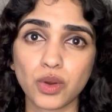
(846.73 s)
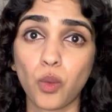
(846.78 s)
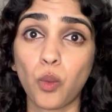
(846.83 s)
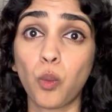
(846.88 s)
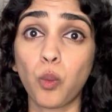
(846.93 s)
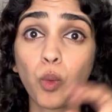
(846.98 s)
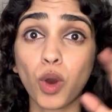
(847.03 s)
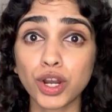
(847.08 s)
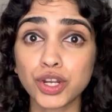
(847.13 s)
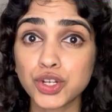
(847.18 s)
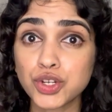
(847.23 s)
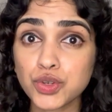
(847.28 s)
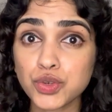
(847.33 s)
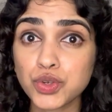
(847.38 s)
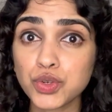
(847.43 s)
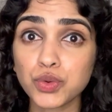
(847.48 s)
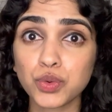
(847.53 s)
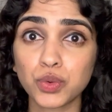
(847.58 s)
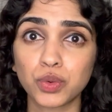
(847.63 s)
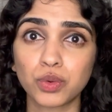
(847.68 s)
what to
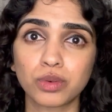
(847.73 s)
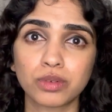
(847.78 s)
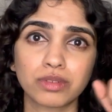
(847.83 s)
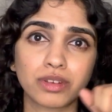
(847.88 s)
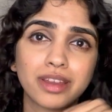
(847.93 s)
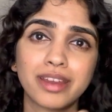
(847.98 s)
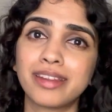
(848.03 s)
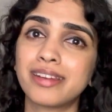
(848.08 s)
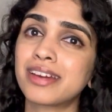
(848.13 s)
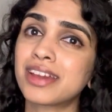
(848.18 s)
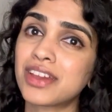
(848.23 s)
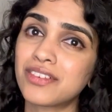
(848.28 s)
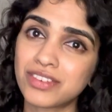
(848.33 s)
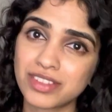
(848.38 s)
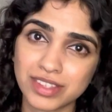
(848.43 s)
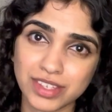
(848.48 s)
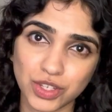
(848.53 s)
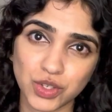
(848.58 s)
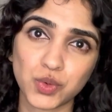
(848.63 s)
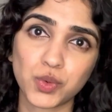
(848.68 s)
do in a given
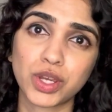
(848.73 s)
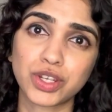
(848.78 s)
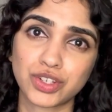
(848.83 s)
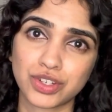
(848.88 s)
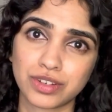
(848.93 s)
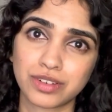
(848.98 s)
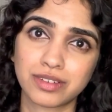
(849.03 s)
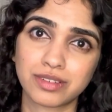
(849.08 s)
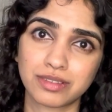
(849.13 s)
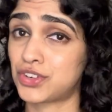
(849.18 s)
situation.